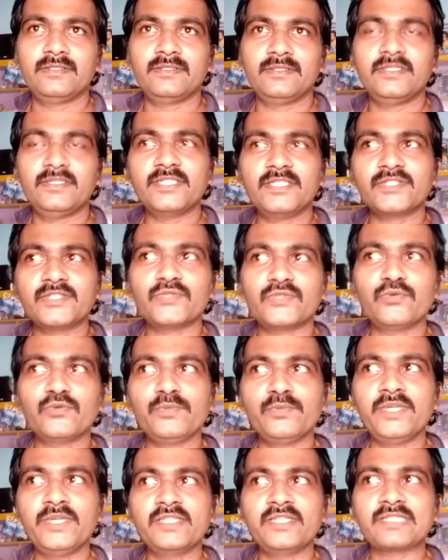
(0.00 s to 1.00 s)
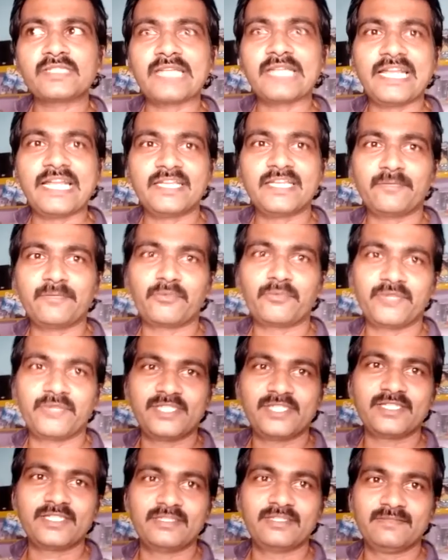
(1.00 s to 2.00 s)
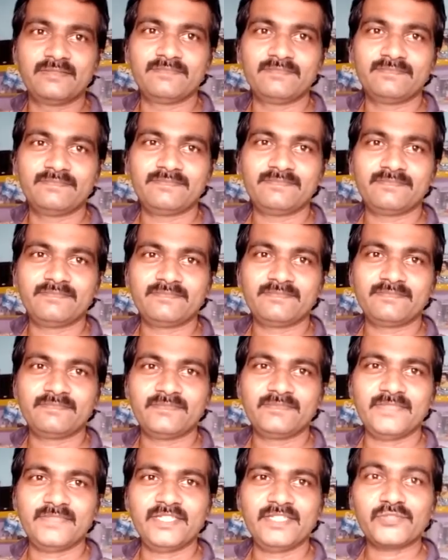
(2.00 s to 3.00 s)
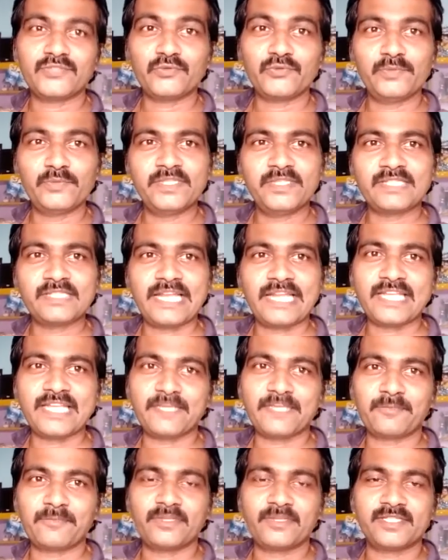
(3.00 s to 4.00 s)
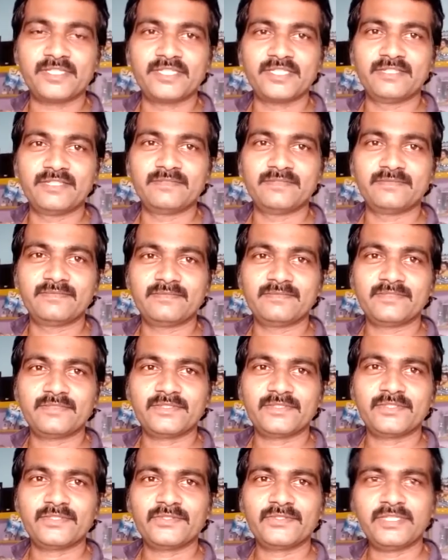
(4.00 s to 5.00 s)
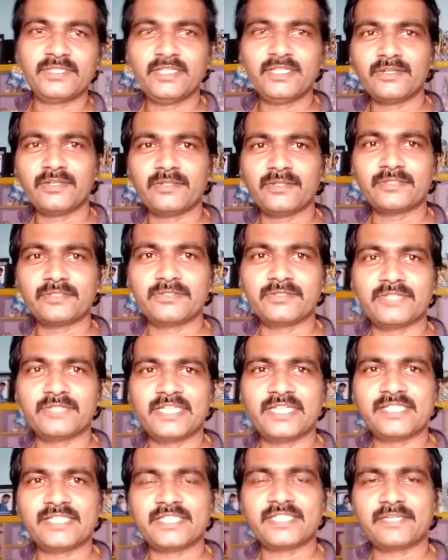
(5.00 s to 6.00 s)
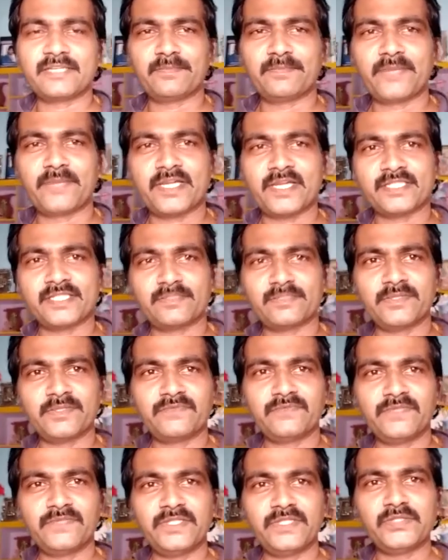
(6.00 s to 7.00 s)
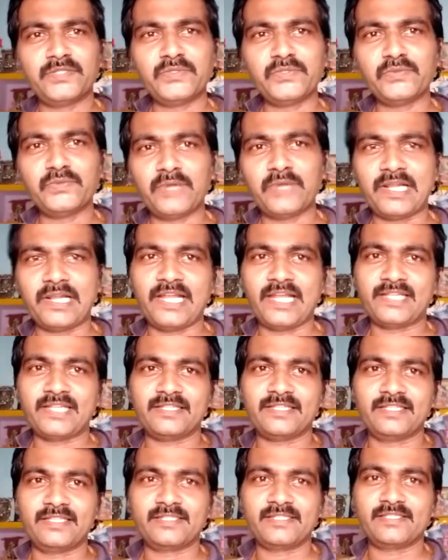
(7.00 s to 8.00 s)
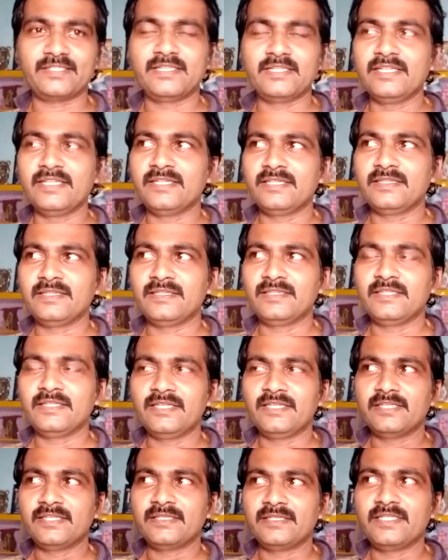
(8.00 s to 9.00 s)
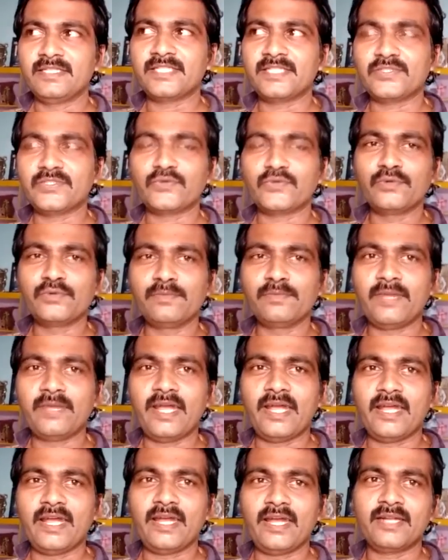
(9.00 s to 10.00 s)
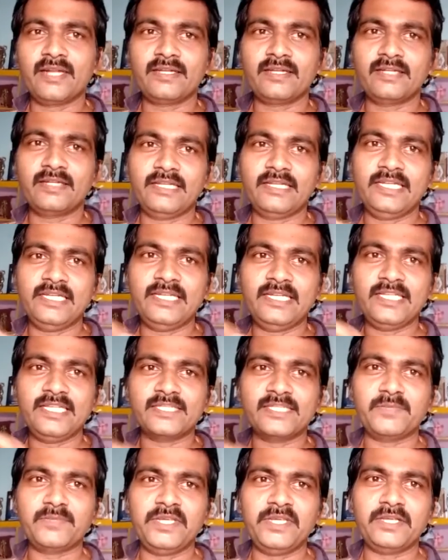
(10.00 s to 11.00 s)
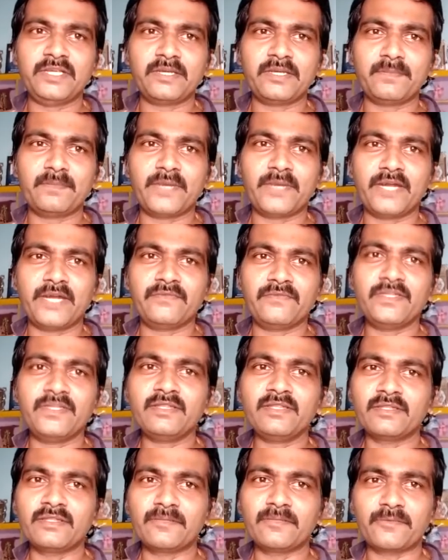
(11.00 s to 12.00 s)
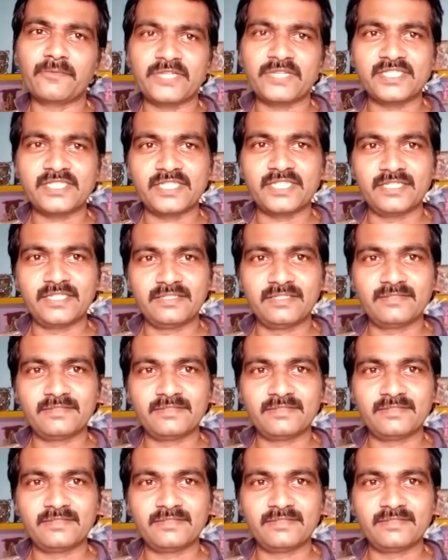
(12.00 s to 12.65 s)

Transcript: This room is like a prison. This room is like a prison. So here also there is a comparison between two unlike things. This room, and it is being compared with the prison.